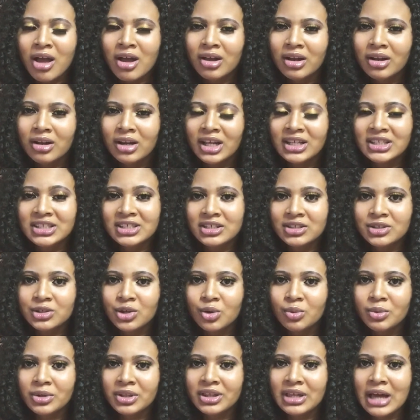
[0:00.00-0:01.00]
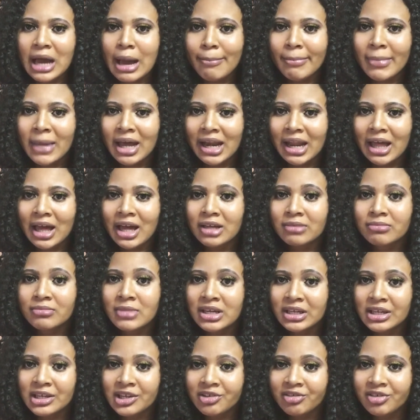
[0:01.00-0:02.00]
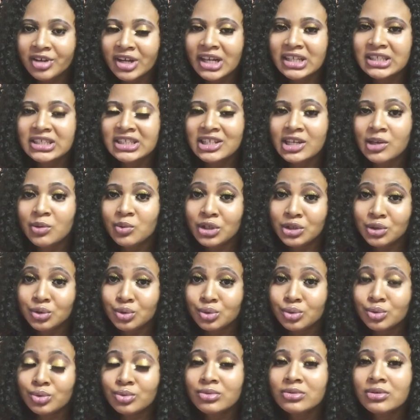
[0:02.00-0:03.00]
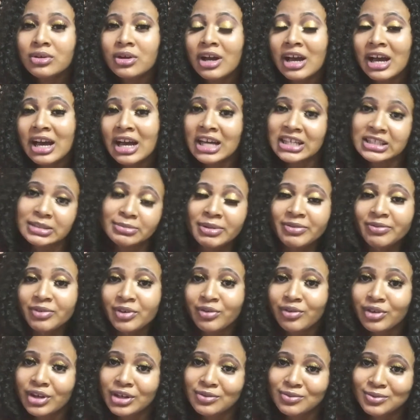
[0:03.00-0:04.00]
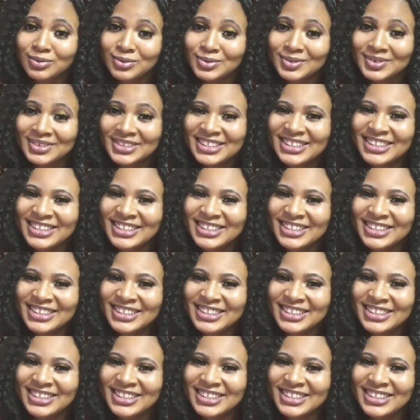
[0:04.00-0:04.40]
let's just go with amala, gbegiri, ati ewedu as my favorite food.